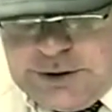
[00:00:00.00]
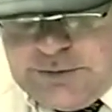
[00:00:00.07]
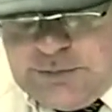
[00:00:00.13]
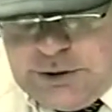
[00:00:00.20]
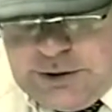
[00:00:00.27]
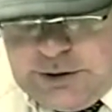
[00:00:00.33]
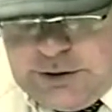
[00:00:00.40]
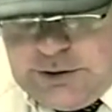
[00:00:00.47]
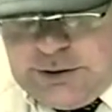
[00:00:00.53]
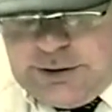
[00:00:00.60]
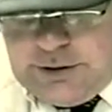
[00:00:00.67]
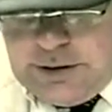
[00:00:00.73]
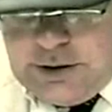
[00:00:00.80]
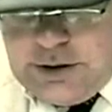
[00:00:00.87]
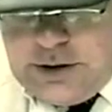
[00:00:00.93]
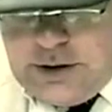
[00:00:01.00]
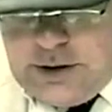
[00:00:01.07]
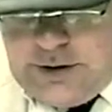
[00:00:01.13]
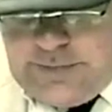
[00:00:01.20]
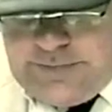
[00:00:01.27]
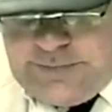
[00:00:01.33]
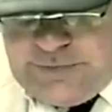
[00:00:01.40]
of what? The court.
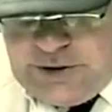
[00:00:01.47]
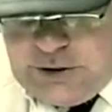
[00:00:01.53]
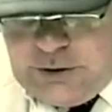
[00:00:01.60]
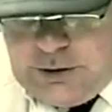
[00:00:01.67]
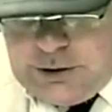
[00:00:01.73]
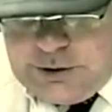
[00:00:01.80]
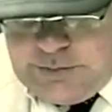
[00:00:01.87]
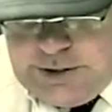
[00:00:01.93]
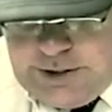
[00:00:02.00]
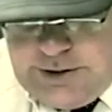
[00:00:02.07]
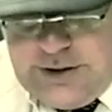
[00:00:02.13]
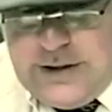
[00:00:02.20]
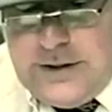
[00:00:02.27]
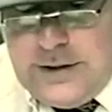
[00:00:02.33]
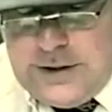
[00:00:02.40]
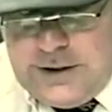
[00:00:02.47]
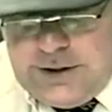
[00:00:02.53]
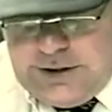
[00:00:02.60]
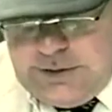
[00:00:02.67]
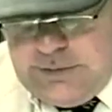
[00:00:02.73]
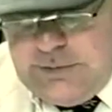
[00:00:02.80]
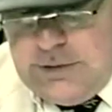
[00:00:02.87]
The court has made Now this
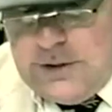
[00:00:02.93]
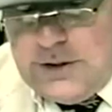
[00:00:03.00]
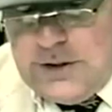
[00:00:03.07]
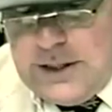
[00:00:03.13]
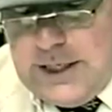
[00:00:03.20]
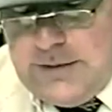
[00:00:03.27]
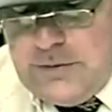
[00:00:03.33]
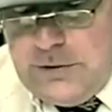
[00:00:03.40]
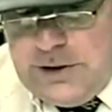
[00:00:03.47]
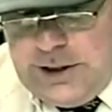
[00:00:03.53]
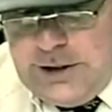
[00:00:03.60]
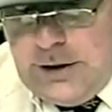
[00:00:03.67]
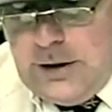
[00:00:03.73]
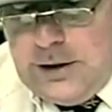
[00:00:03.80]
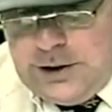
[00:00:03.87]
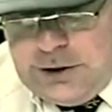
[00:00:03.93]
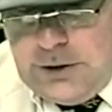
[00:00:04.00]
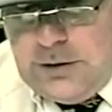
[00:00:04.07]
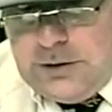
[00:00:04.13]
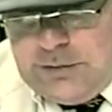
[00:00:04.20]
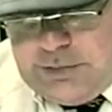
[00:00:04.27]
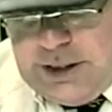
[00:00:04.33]
is this is after he had already
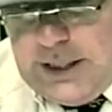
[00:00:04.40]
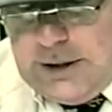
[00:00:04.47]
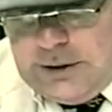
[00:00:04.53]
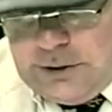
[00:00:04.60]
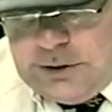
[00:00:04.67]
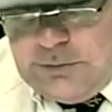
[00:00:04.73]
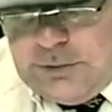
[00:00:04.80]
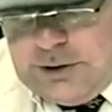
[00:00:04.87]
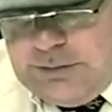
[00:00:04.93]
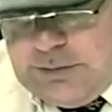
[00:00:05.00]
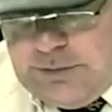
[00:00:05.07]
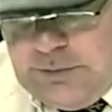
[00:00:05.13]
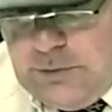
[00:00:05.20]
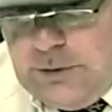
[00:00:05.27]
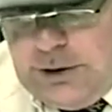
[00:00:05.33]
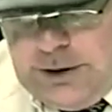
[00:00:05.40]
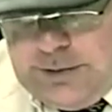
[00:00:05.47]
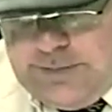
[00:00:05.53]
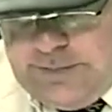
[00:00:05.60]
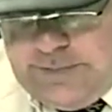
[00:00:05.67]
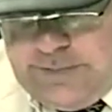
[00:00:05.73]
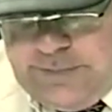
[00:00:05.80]
told them dollars of what before,
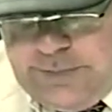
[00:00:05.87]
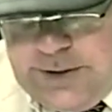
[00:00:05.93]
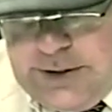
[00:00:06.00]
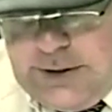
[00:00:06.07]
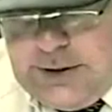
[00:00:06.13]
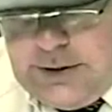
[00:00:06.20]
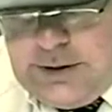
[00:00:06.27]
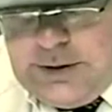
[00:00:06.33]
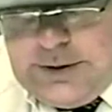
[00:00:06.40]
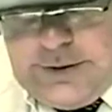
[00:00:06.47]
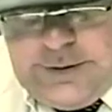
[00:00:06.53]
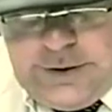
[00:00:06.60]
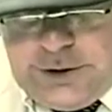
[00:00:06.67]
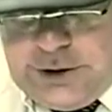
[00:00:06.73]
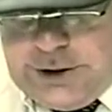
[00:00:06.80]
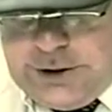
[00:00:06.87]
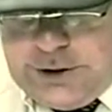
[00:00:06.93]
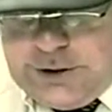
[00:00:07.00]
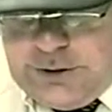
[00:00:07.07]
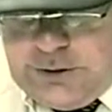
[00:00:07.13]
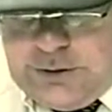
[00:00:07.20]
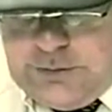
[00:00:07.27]
and the judge
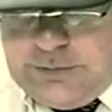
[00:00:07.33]
told